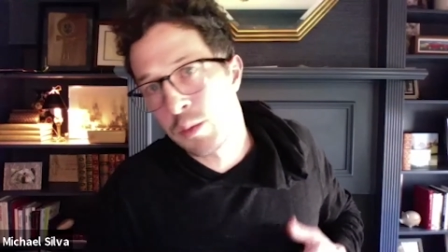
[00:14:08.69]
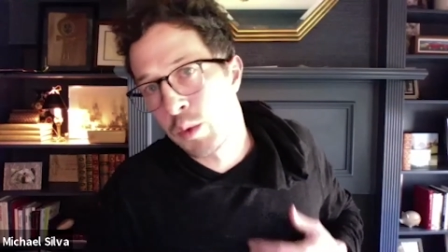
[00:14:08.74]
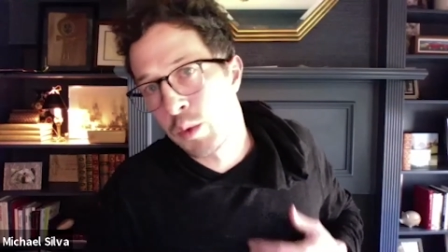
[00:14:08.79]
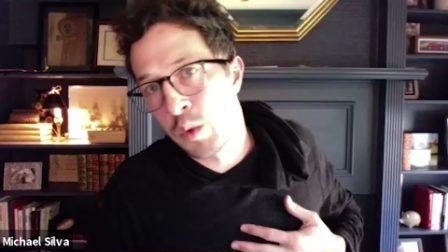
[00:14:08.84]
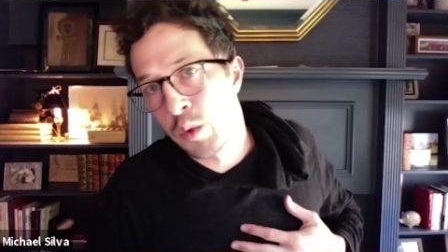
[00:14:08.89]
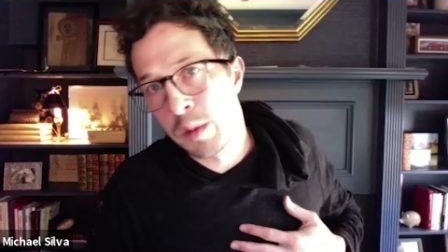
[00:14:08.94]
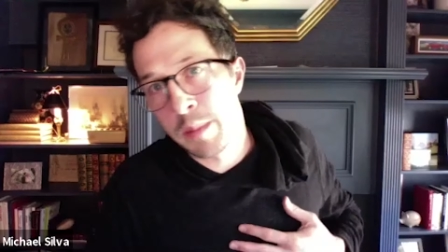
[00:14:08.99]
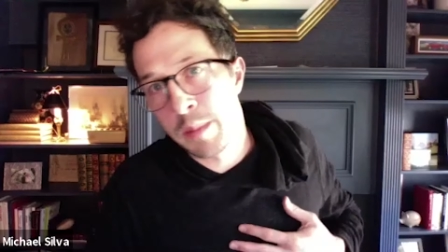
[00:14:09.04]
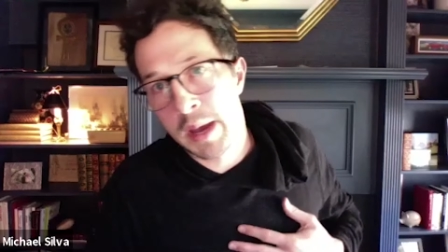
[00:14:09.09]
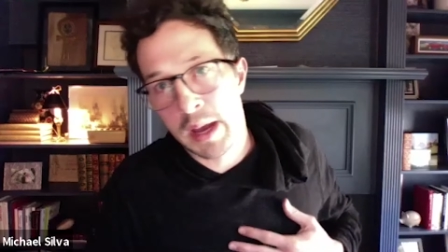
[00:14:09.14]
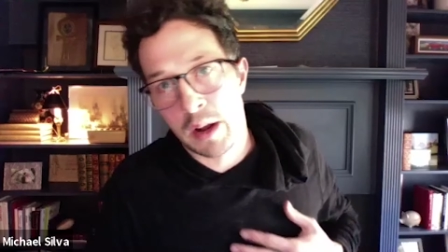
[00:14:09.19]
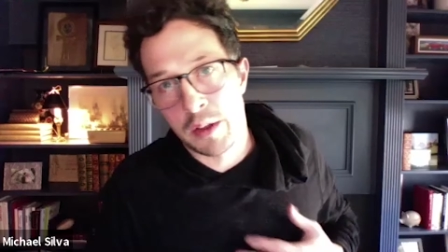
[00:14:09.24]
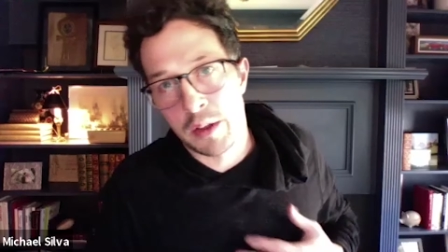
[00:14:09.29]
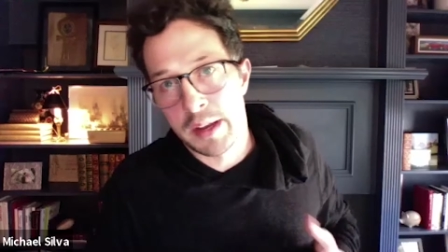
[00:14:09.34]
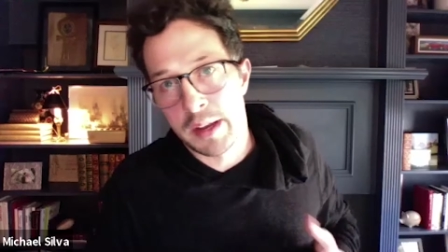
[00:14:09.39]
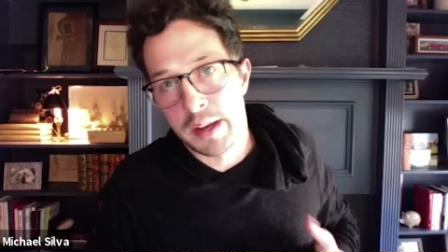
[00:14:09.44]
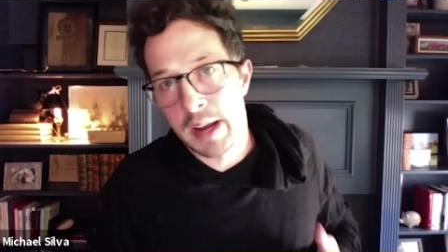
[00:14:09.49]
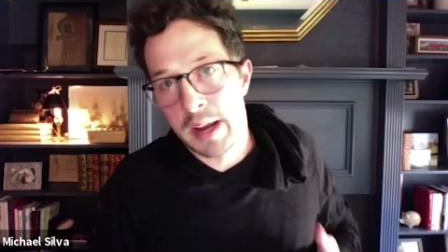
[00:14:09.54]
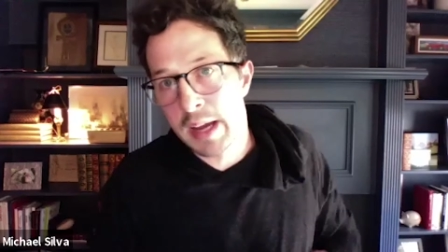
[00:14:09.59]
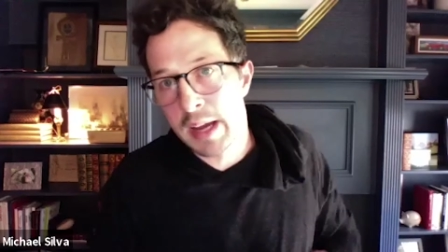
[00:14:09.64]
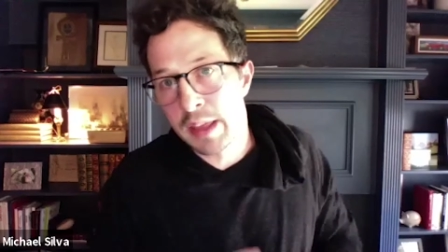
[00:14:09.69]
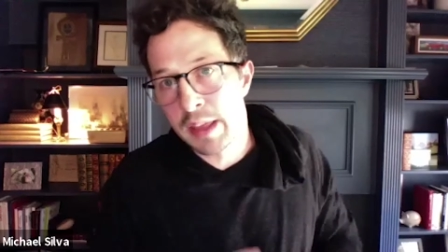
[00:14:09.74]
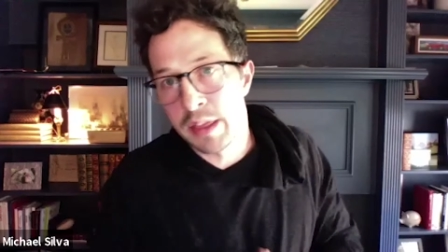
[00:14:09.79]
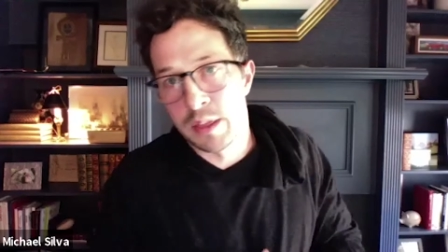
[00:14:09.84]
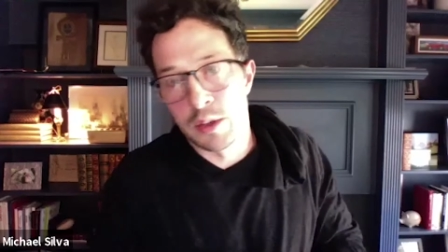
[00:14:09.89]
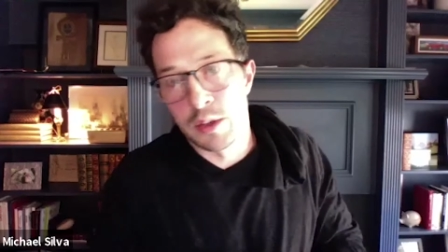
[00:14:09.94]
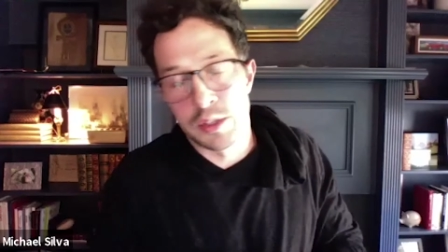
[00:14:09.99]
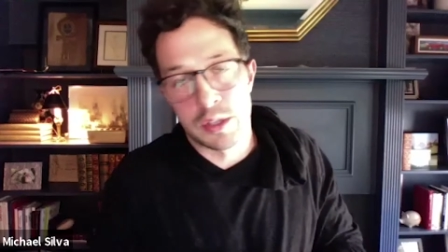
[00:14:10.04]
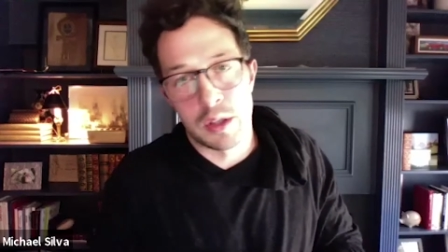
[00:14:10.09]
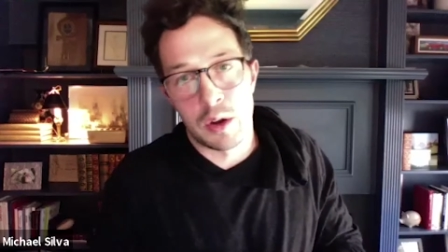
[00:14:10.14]
when we met on the 9th,
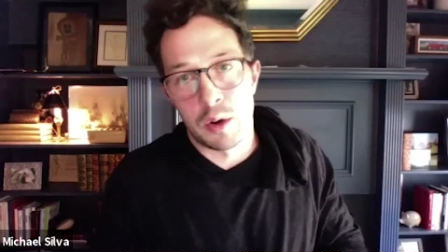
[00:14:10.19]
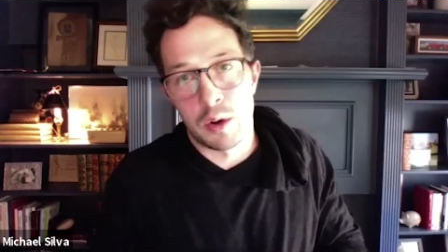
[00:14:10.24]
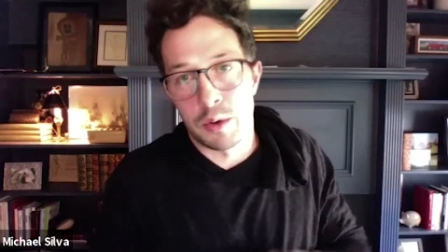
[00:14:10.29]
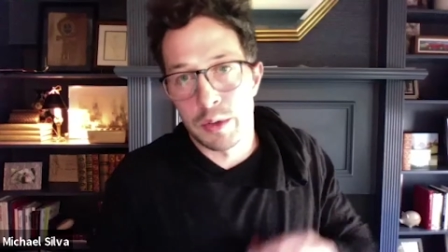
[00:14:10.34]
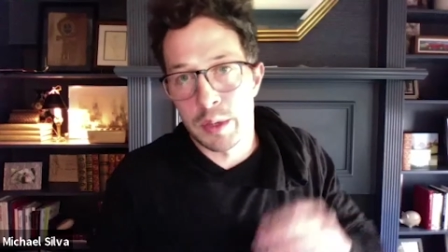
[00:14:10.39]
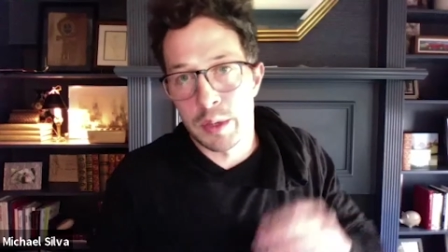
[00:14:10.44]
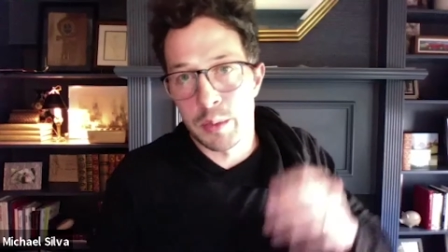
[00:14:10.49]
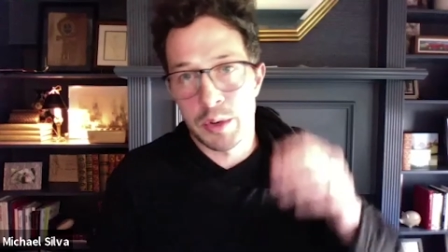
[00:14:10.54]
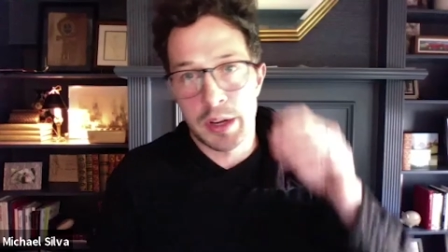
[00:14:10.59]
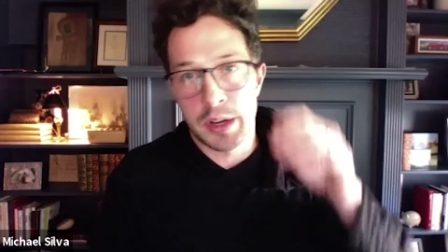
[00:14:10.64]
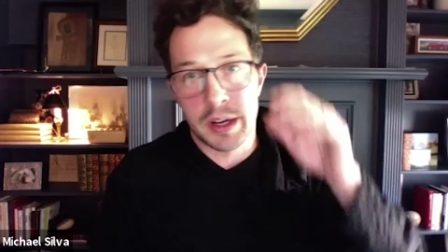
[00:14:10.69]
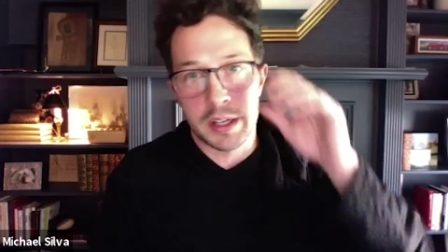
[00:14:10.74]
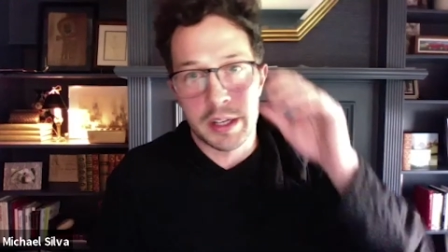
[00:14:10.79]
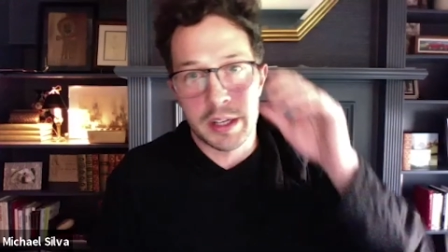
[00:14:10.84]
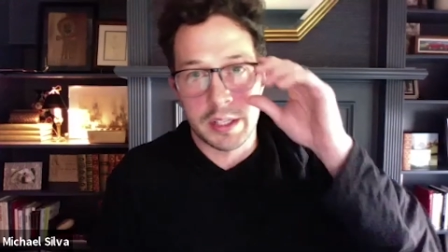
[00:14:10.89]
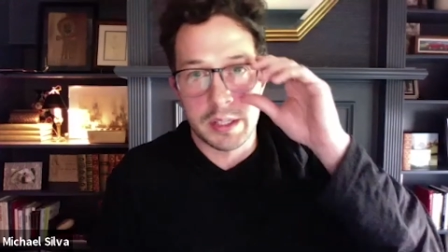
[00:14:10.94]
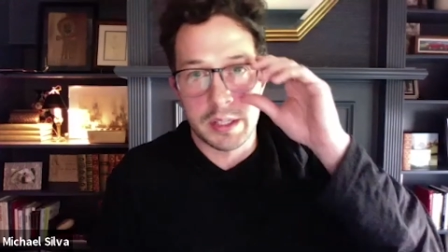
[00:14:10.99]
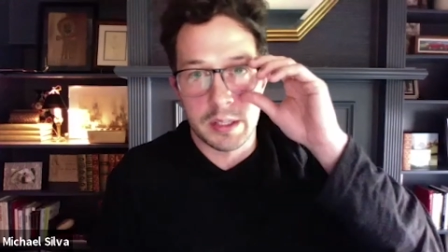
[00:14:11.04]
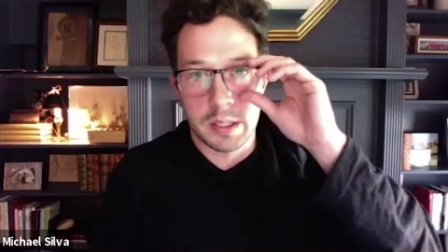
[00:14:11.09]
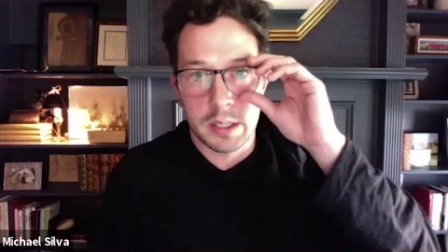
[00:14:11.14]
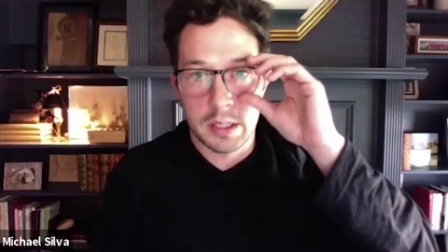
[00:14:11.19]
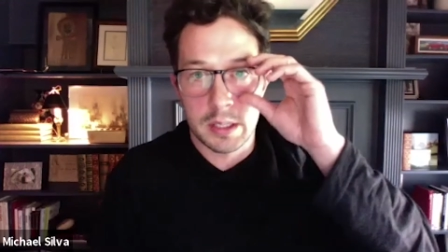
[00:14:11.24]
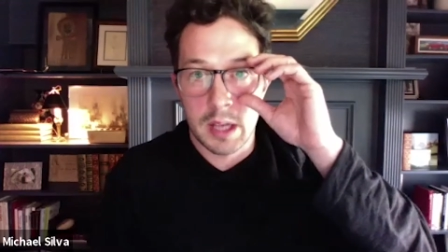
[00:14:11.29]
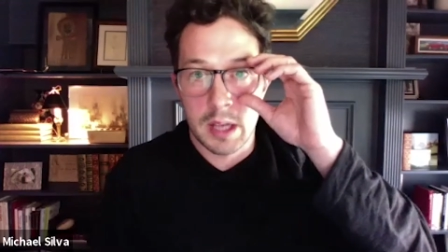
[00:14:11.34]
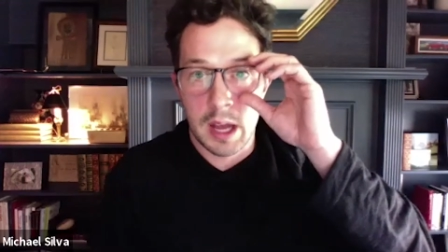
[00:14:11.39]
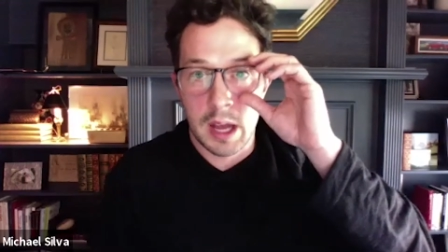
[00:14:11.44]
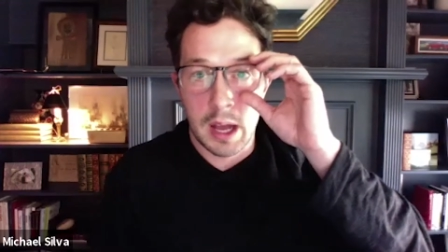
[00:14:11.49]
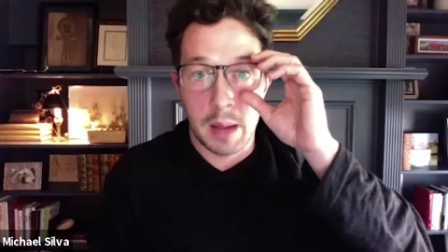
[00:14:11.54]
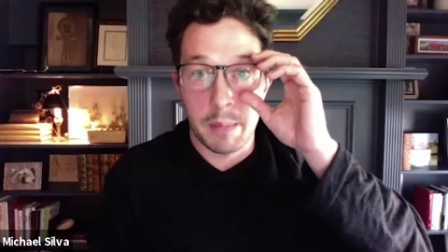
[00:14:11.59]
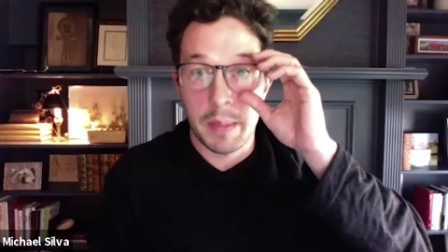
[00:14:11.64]
those are the only reductions
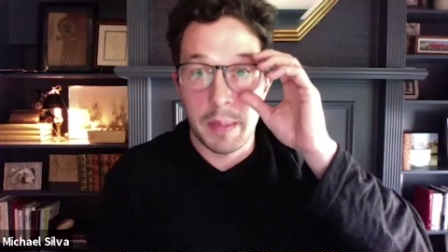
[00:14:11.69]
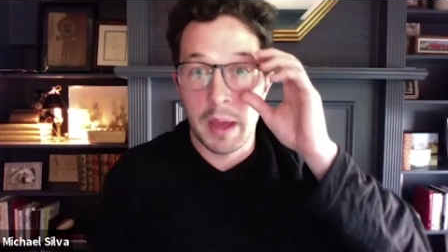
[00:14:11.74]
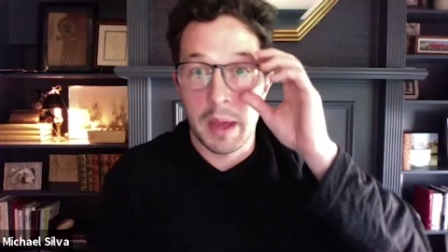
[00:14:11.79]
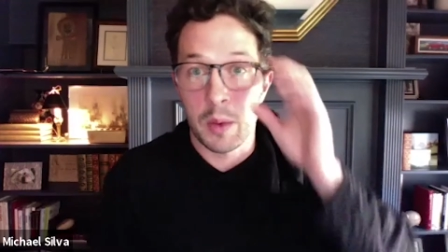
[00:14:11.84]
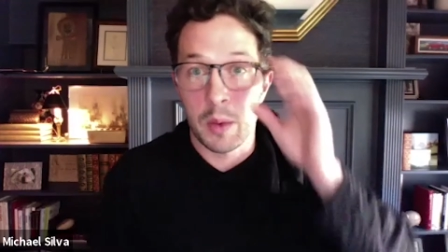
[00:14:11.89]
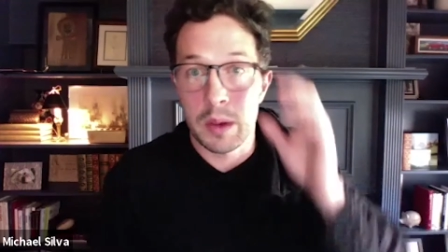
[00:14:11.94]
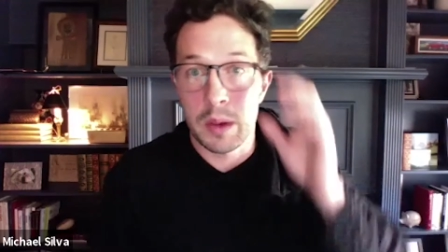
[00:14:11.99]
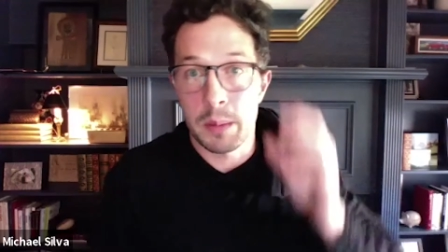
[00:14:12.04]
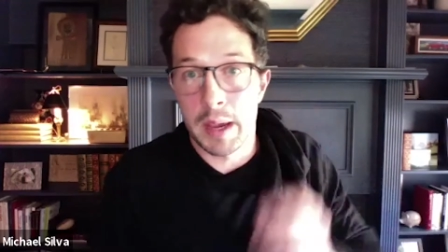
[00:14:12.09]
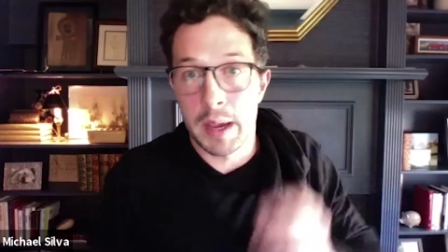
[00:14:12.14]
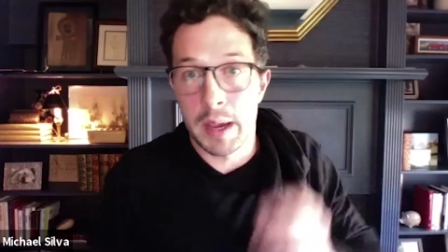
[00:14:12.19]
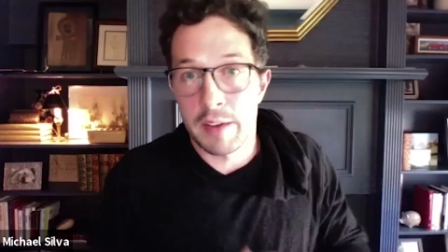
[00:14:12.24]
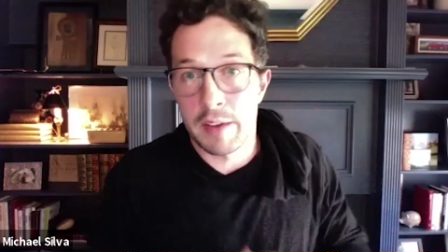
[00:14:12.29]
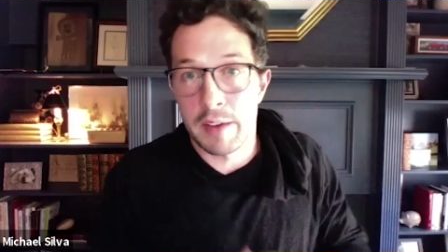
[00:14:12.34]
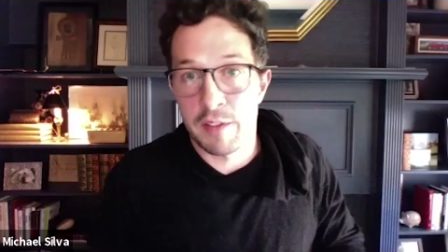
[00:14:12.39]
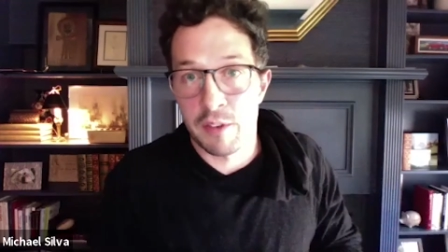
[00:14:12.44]
that we made.